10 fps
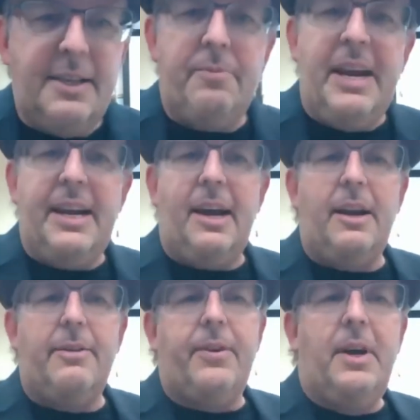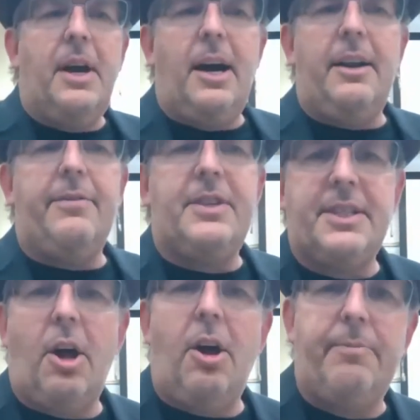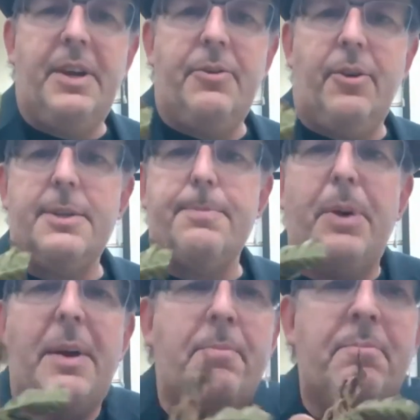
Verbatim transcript: they're made out of, out of dissolved minerals, but